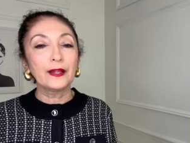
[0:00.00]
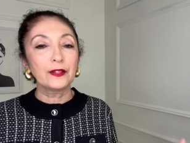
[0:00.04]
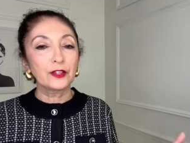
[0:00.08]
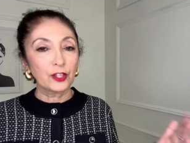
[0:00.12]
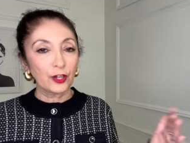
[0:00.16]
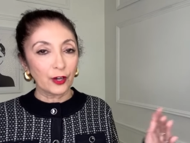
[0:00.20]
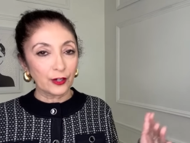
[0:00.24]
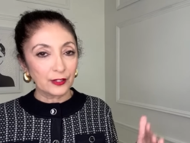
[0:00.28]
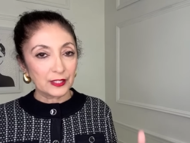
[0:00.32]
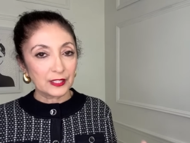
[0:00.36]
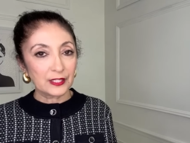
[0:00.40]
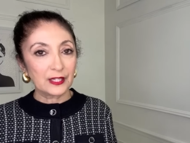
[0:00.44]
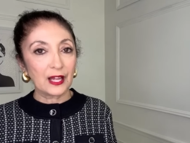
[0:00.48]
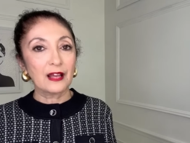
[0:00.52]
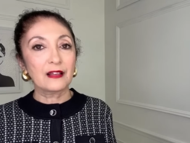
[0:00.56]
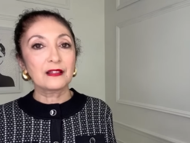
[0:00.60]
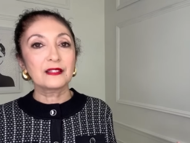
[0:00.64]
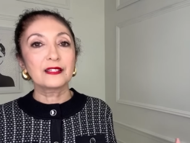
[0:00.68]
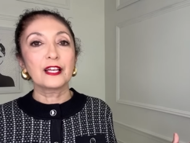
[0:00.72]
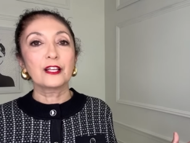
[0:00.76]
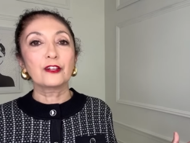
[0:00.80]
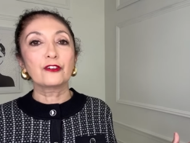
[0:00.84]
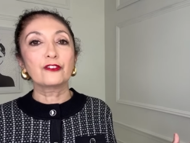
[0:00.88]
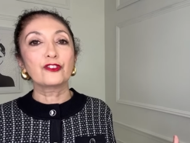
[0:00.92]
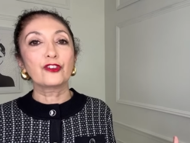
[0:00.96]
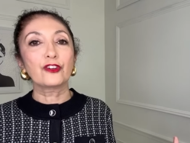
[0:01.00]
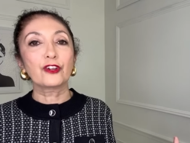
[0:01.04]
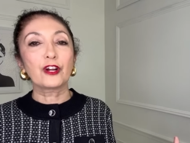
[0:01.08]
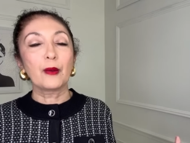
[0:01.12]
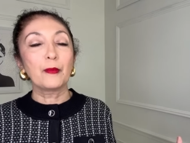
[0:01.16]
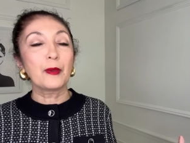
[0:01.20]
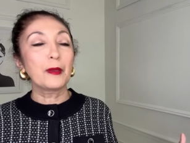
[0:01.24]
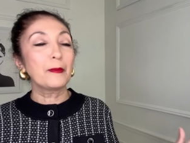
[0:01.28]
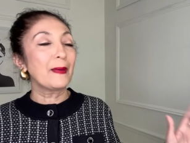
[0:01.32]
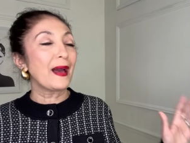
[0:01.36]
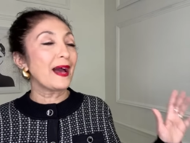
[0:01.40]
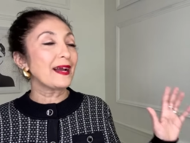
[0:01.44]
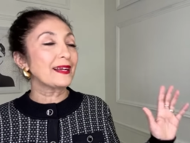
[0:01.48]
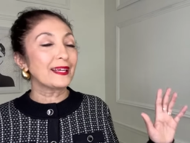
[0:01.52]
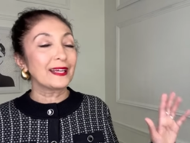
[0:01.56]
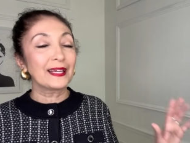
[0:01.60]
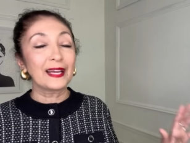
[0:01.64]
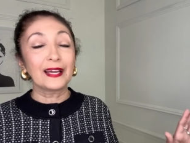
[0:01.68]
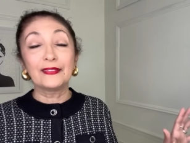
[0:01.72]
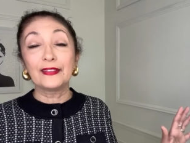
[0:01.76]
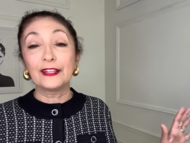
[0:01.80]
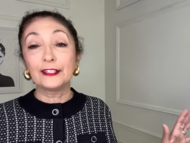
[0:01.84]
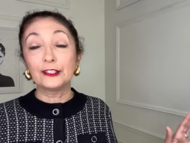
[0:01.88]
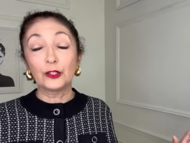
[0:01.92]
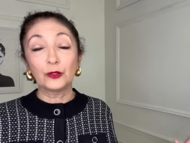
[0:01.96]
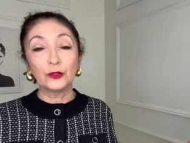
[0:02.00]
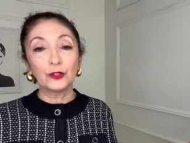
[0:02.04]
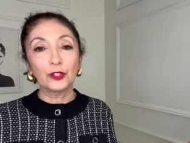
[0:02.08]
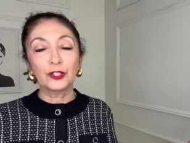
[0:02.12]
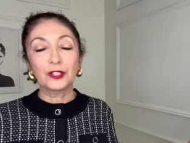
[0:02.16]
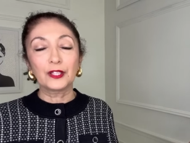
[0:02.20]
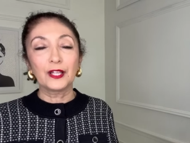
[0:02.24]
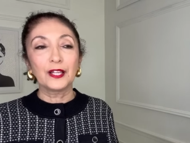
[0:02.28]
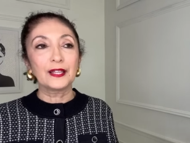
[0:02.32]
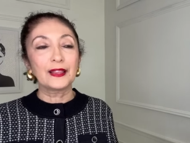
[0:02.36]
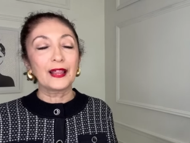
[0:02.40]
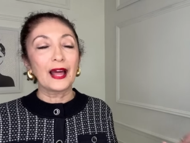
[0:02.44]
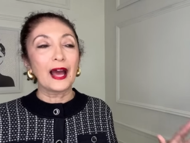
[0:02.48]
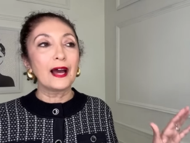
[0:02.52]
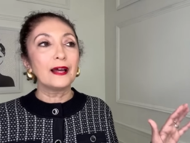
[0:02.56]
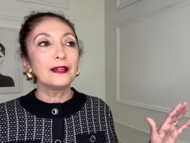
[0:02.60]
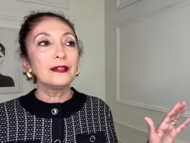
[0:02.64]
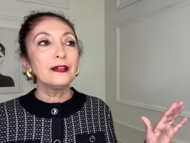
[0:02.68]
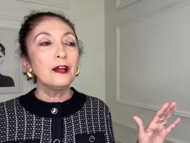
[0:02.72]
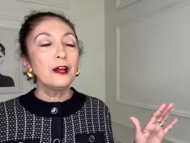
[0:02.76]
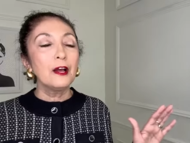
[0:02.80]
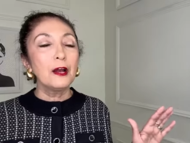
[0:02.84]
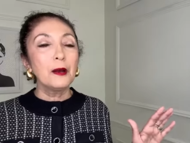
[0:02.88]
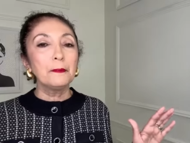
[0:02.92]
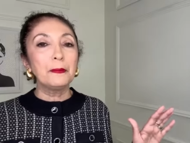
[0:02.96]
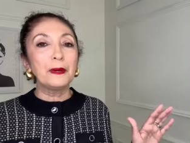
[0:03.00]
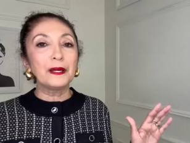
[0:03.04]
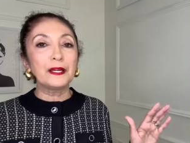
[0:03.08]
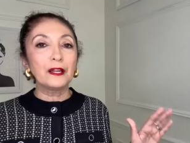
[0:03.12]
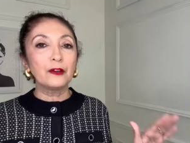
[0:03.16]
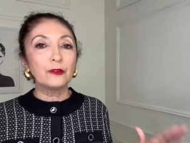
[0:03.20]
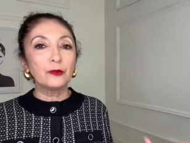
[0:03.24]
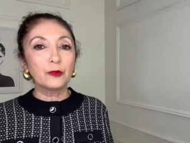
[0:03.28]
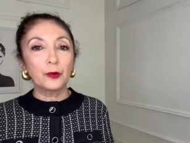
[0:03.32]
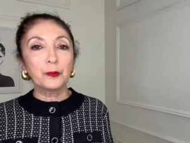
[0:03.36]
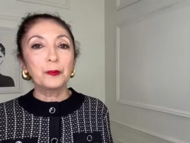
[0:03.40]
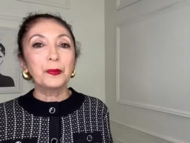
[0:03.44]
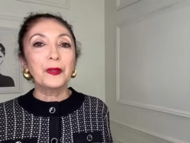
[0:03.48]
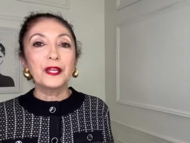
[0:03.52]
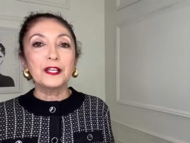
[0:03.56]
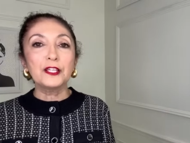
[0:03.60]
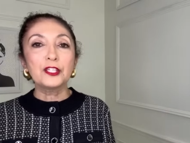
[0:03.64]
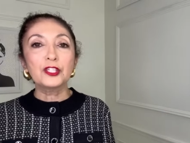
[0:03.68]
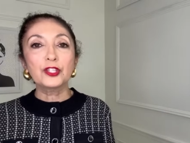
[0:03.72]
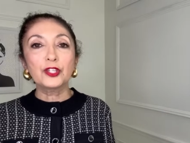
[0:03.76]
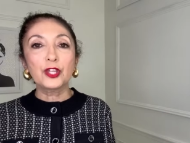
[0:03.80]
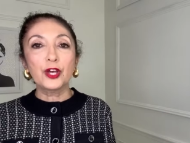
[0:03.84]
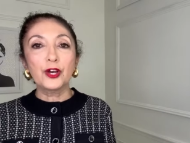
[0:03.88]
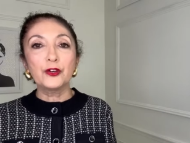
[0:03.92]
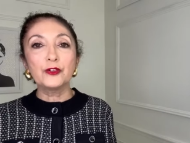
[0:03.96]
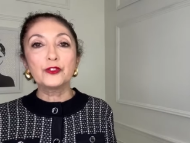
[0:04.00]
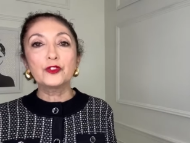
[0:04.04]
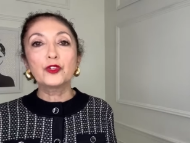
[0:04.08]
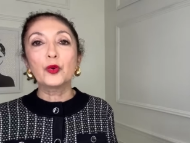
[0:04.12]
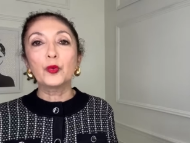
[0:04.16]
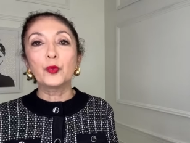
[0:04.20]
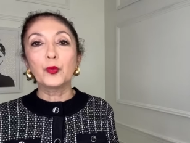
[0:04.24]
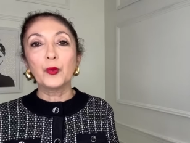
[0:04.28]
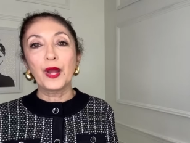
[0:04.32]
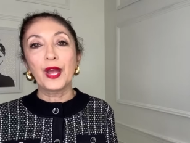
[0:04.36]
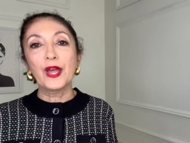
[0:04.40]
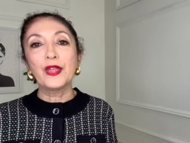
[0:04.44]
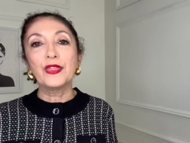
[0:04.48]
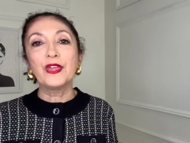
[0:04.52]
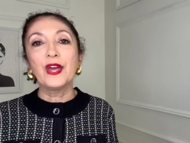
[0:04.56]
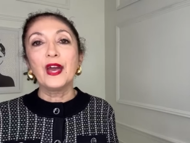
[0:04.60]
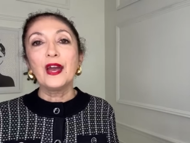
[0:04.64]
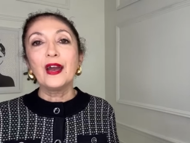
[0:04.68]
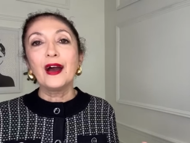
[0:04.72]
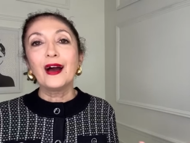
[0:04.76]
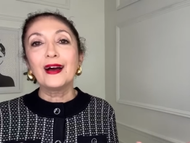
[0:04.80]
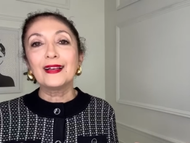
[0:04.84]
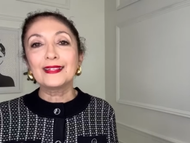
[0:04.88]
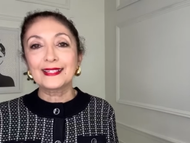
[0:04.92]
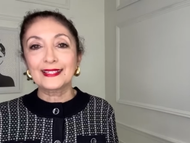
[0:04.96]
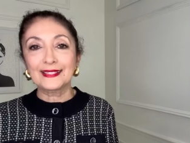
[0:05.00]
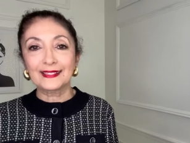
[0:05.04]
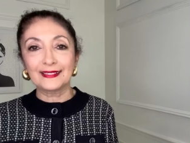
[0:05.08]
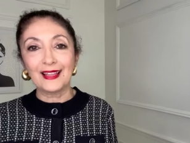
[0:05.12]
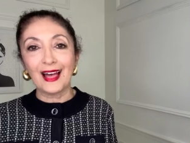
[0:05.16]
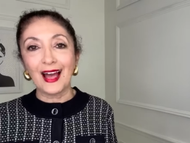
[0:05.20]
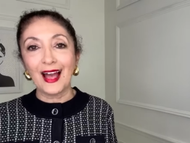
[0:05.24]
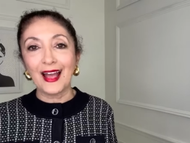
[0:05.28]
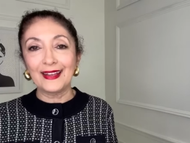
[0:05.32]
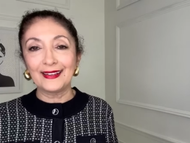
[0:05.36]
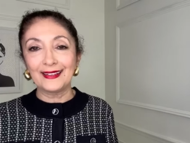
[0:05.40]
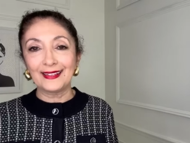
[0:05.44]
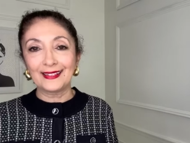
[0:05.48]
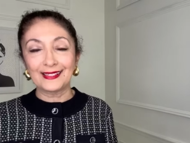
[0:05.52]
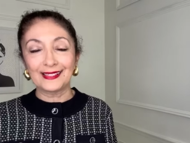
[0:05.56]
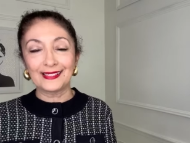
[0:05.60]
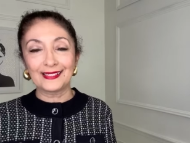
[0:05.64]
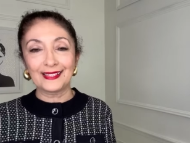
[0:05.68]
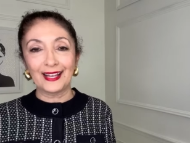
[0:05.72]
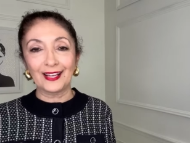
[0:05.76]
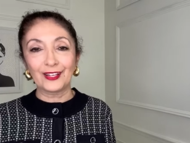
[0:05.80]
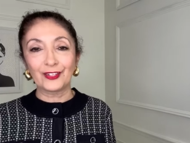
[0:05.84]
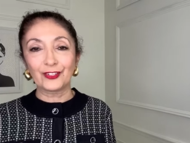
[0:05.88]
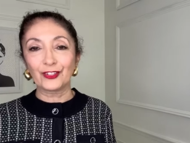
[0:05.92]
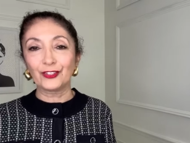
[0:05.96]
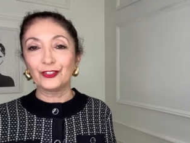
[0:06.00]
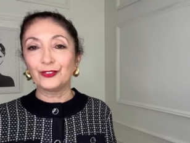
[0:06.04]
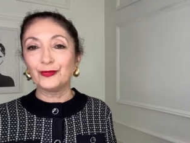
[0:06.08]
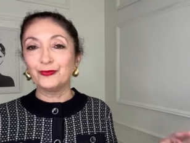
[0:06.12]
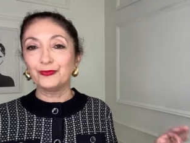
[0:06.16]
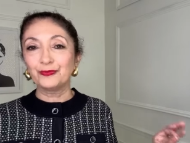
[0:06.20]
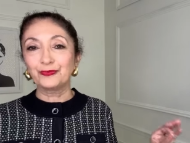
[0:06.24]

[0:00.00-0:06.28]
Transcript: Thong style sandals are coming back again. They don't look like that, but replace those with a slide sandal.